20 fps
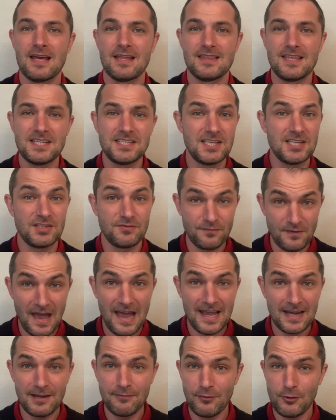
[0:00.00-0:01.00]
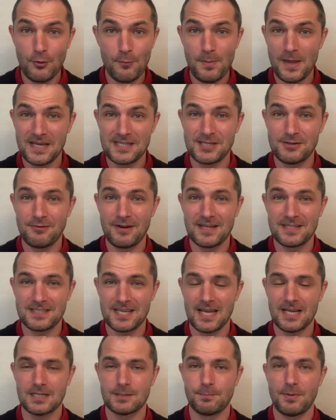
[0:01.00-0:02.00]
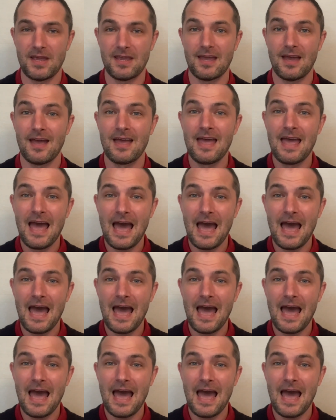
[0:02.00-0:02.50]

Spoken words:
This is fine if you're a basic rate taxpayer.